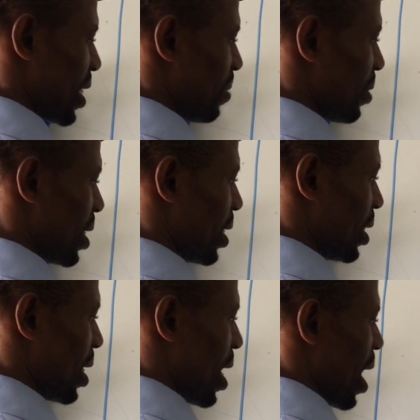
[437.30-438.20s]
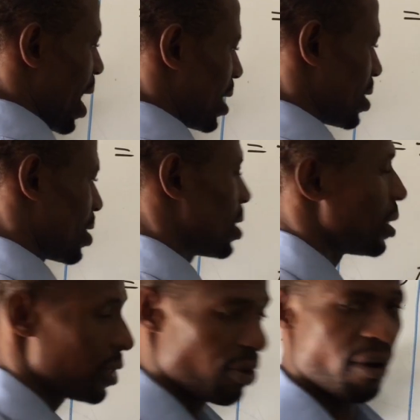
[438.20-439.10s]
is same thing as
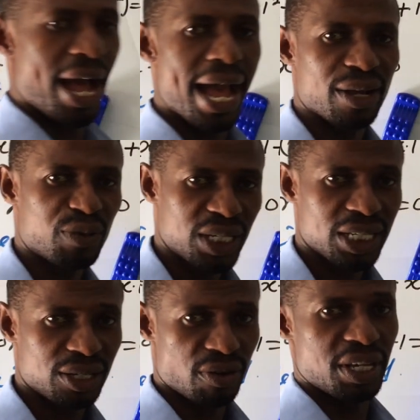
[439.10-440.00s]
your I, which is